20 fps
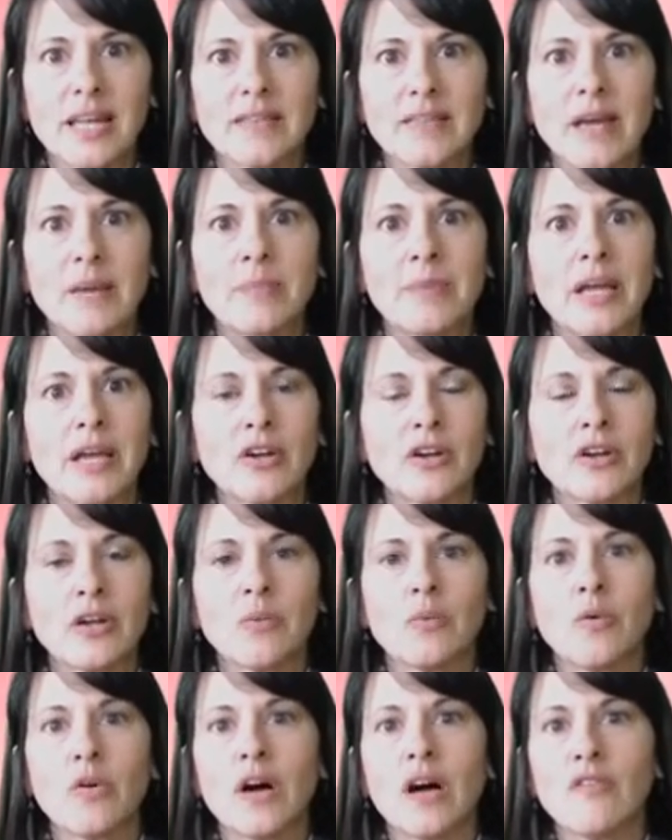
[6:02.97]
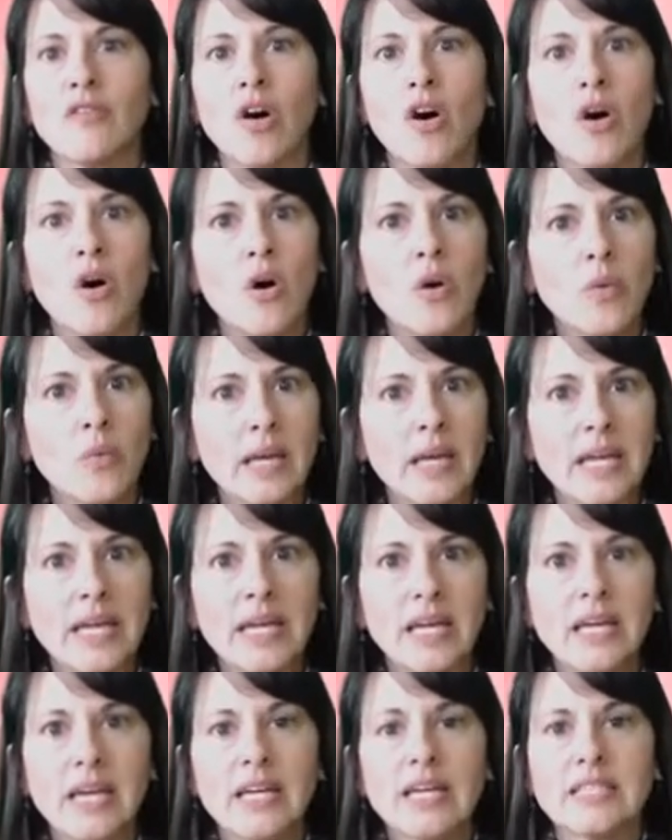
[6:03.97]
that banner, and we'll have all
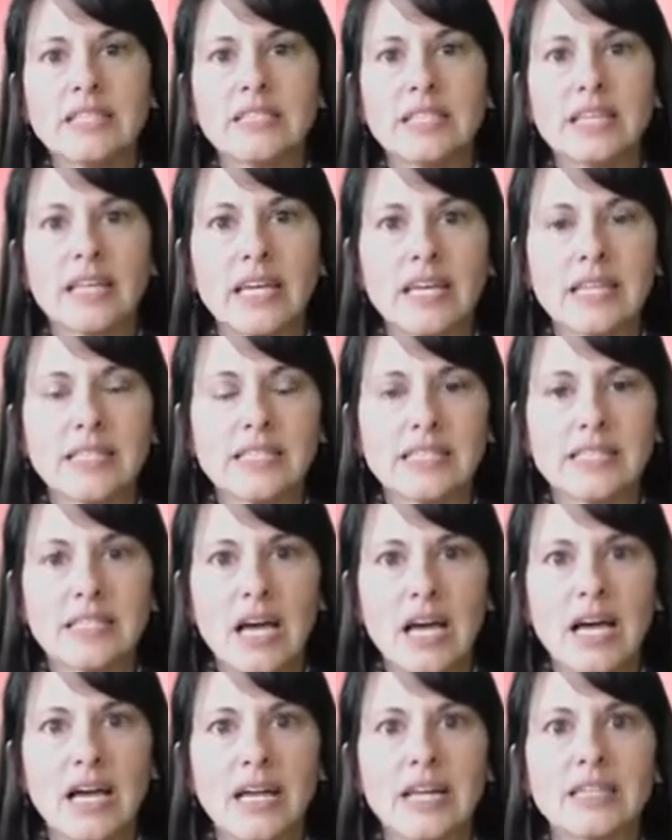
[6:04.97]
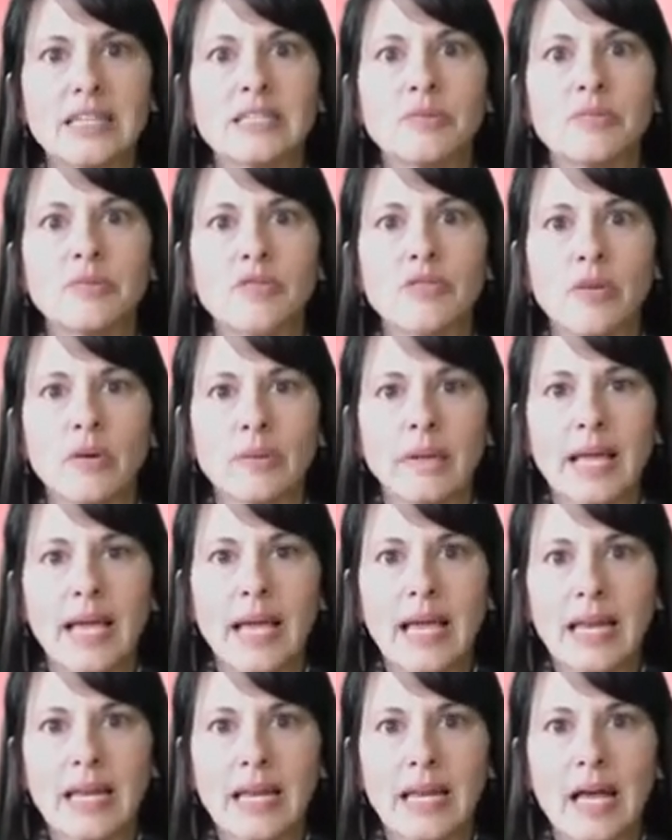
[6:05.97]
week to get it signed before we
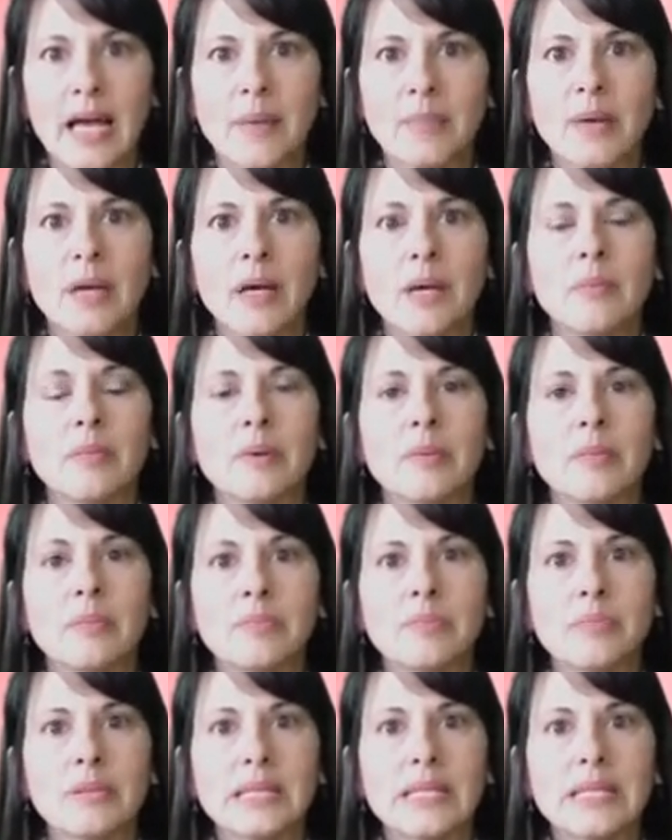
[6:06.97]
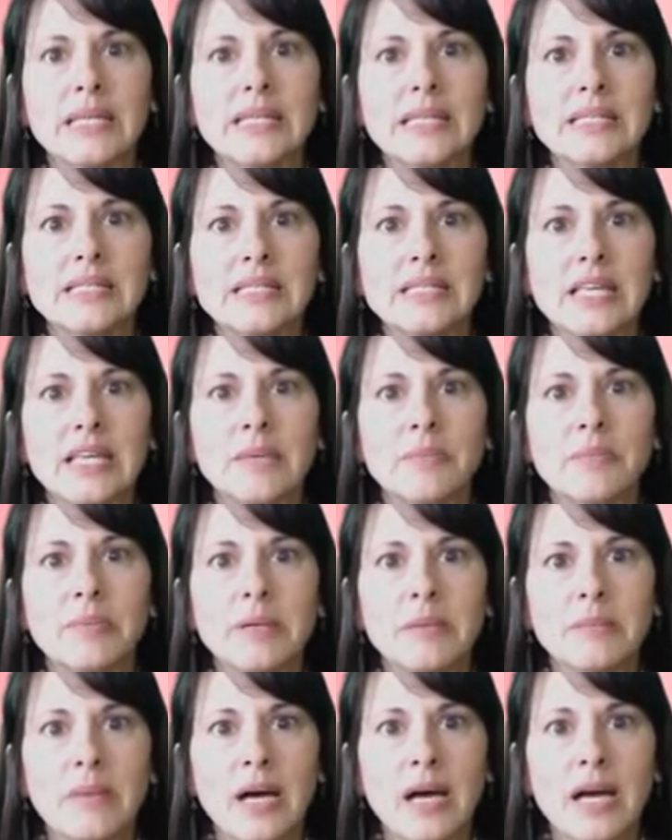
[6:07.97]
hang it up. But please keep
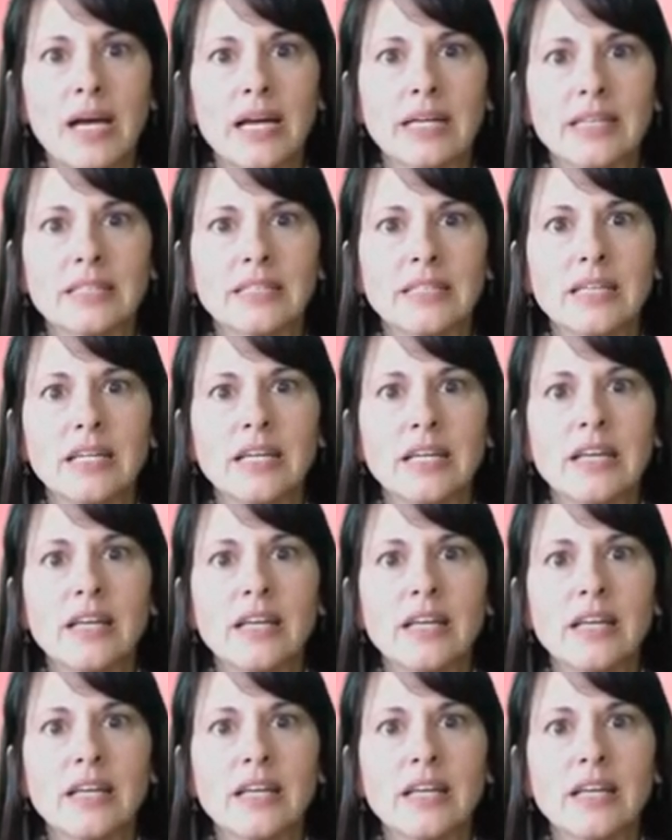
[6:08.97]
in mind